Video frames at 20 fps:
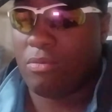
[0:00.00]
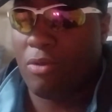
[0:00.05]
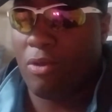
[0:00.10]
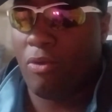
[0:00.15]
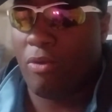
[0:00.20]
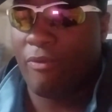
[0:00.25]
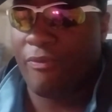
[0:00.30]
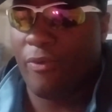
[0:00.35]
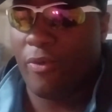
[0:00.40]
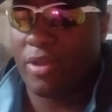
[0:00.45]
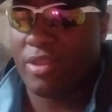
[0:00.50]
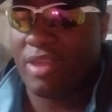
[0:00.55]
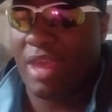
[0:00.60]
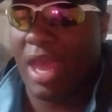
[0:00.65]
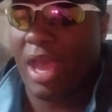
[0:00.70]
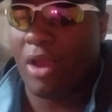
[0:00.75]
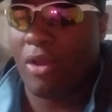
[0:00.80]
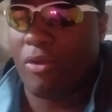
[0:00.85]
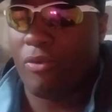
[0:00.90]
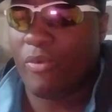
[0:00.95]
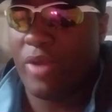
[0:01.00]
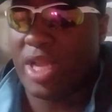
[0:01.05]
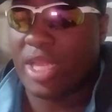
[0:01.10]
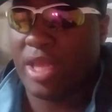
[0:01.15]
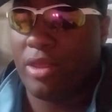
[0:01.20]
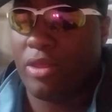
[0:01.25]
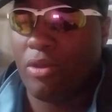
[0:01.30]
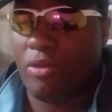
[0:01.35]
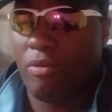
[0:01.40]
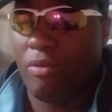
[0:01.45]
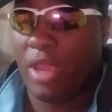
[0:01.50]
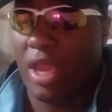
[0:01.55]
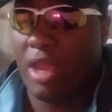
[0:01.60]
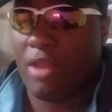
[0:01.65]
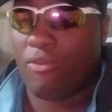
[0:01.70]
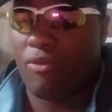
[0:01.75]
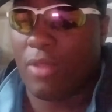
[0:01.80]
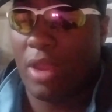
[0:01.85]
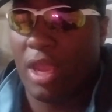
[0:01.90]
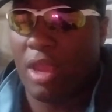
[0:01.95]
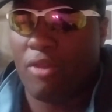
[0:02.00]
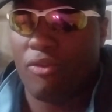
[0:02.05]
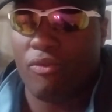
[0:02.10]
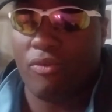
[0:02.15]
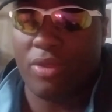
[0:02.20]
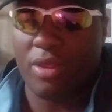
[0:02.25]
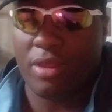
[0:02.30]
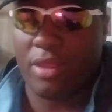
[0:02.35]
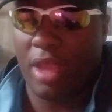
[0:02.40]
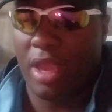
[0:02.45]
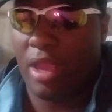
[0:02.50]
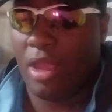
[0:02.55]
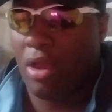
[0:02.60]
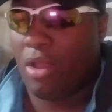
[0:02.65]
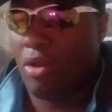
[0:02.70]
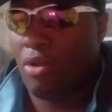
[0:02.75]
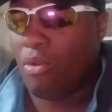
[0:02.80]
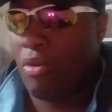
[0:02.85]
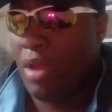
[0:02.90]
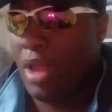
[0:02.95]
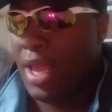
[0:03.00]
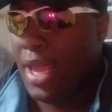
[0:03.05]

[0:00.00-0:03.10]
going for a tackle, ran into Andrew Sadejo.